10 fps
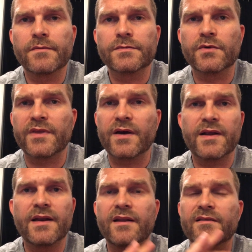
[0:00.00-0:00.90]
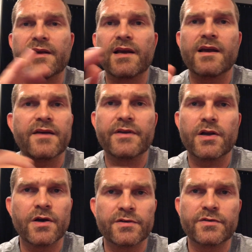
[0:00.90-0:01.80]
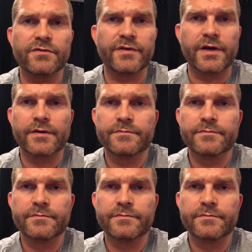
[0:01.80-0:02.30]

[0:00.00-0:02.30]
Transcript: without anything having gone too far.